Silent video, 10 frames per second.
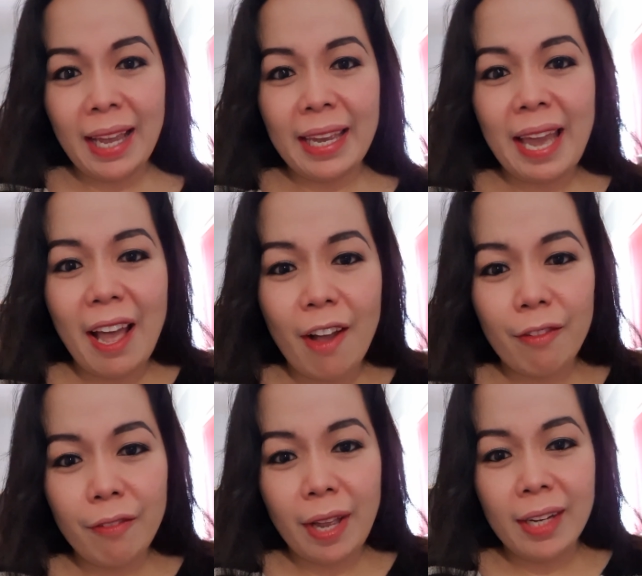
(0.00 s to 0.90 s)
I
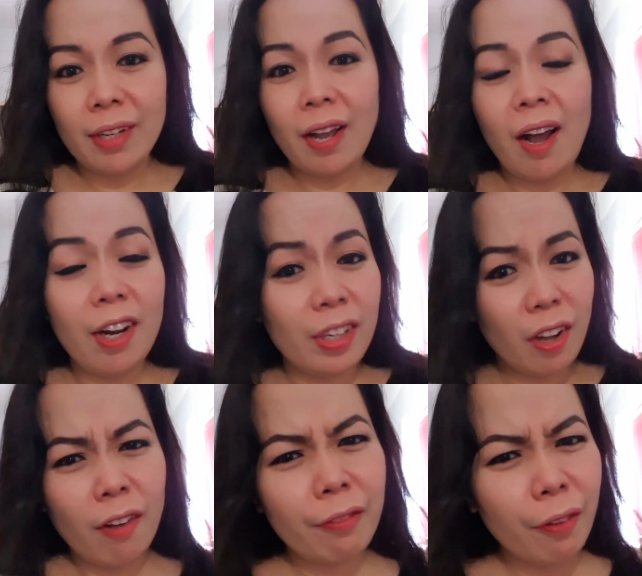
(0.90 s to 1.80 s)
have an
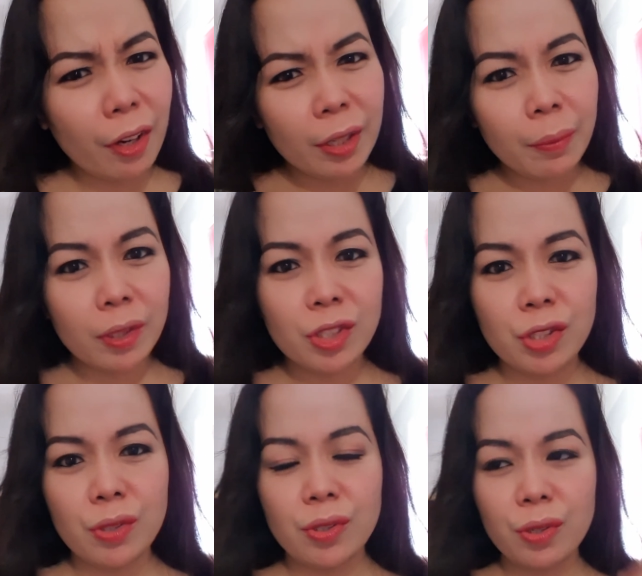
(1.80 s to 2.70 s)
uncomfortable
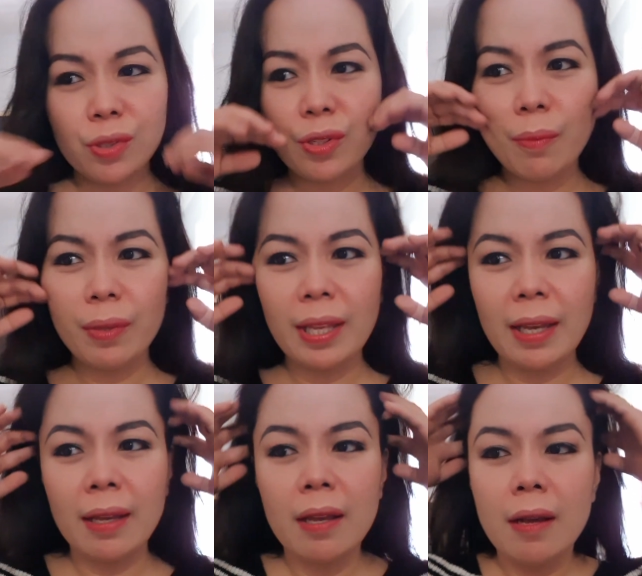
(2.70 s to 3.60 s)
shoes or
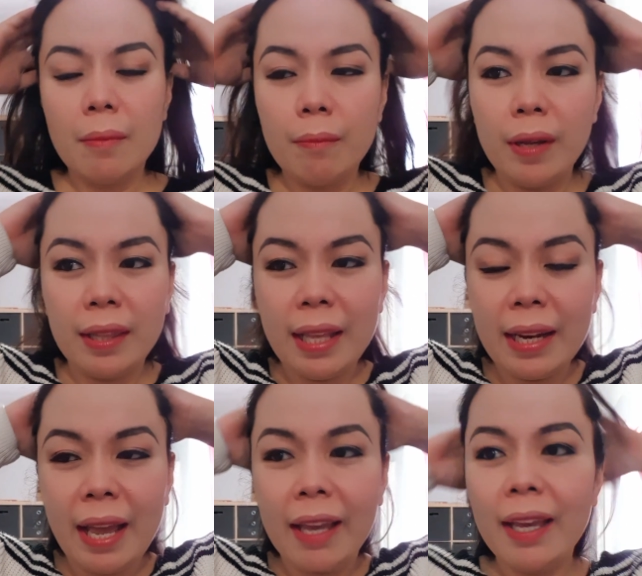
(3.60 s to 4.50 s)
something but
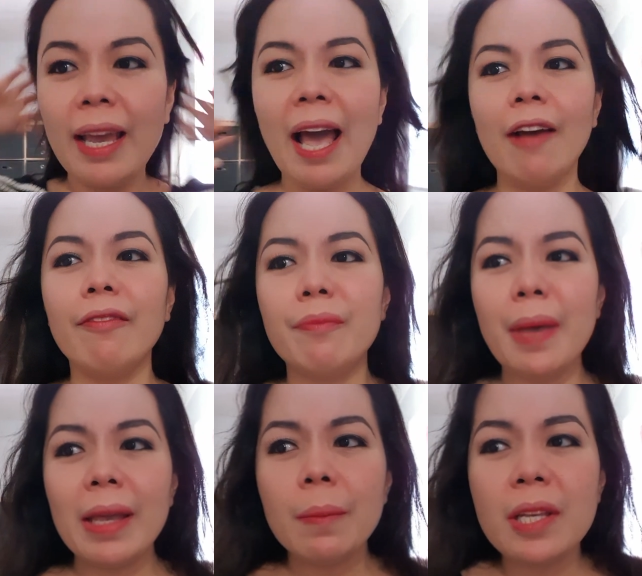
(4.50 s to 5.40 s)
then I have
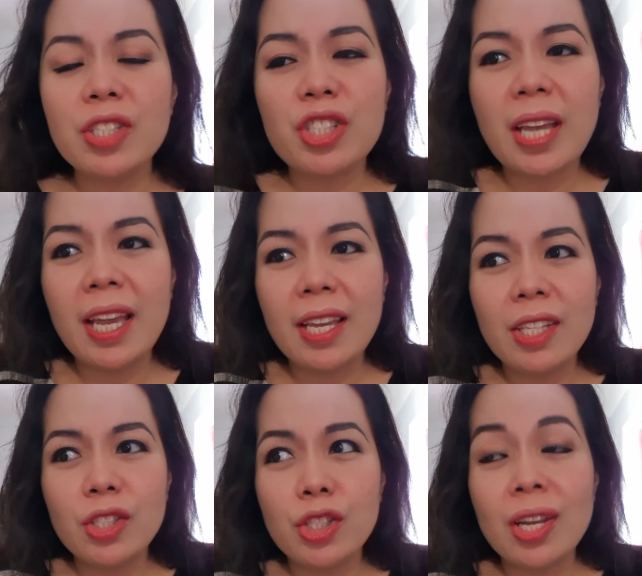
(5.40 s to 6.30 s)
maybe
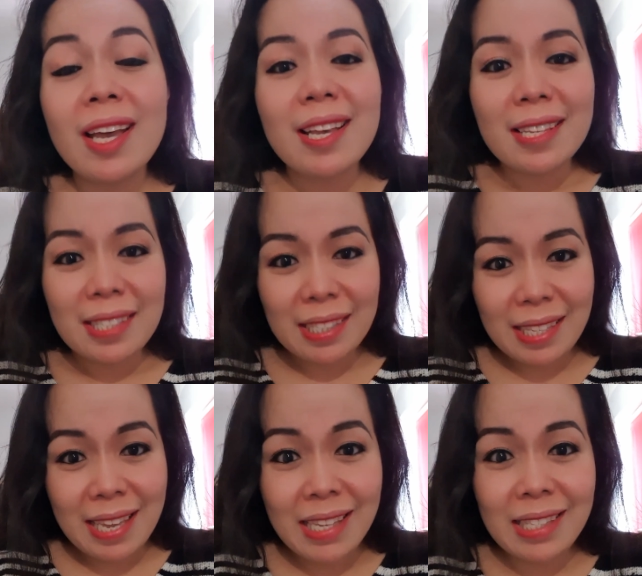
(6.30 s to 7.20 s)
changed
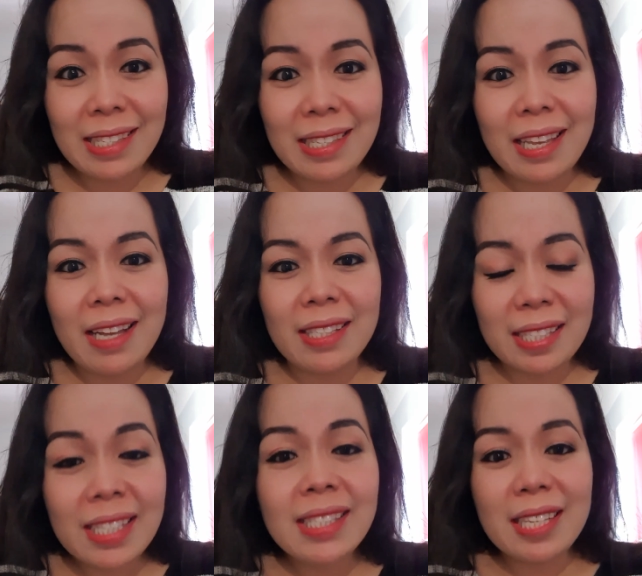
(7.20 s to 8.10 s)
six
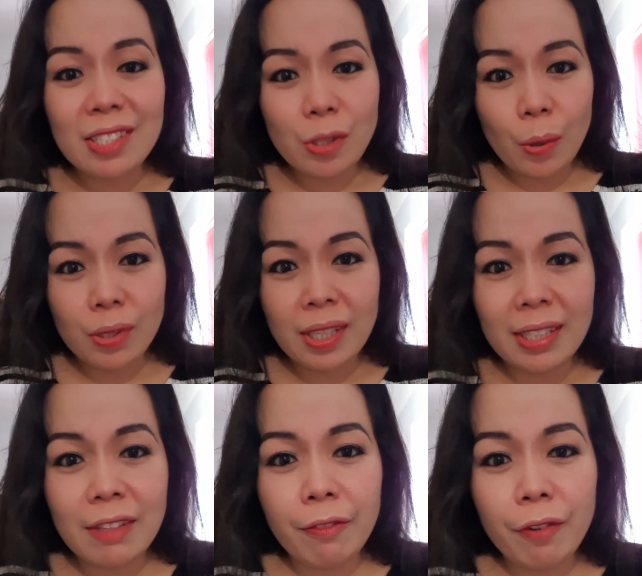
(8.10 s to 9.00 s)
six in total
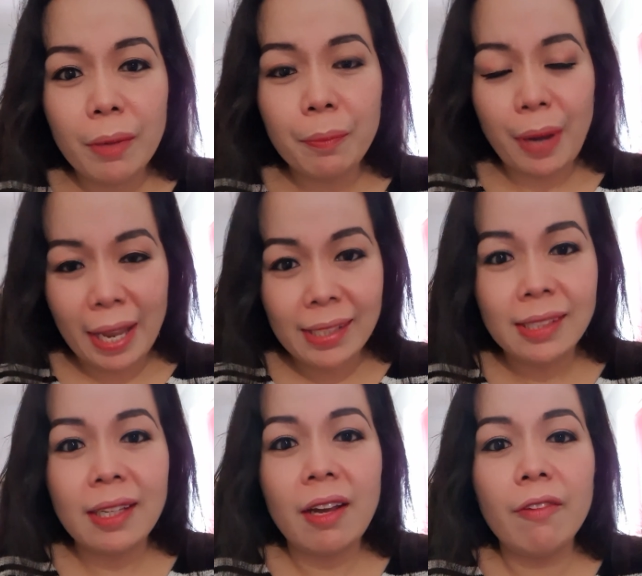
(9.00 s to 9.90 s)
different
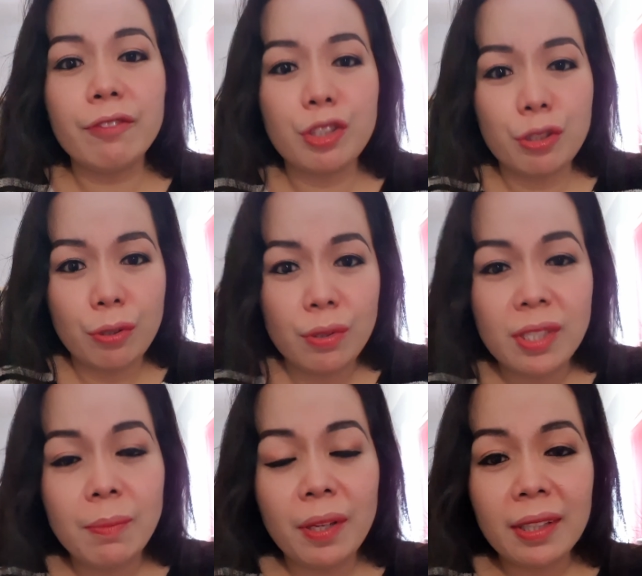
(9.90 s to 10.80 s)
brand of
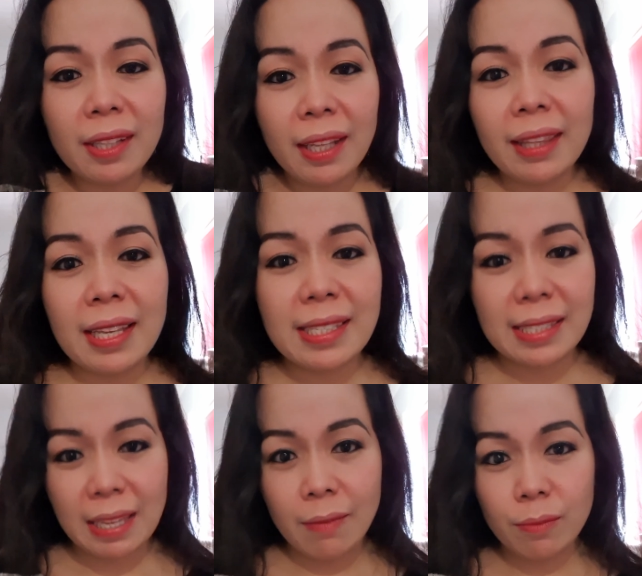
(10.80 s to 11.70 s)
shoes but nothing
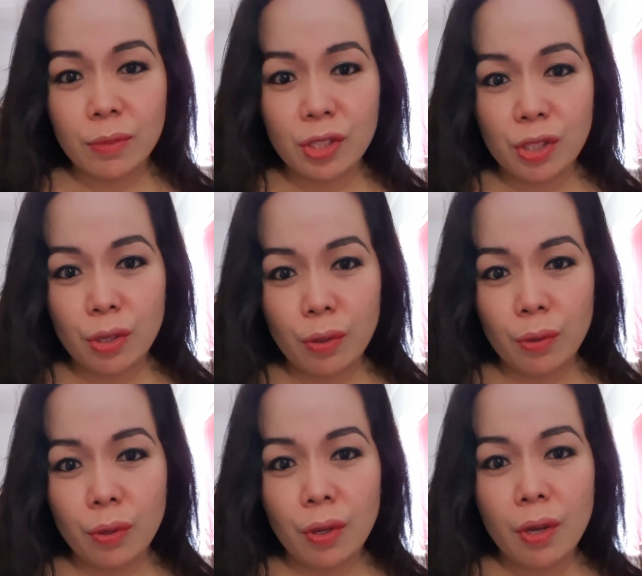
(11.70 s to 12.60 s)
seemed to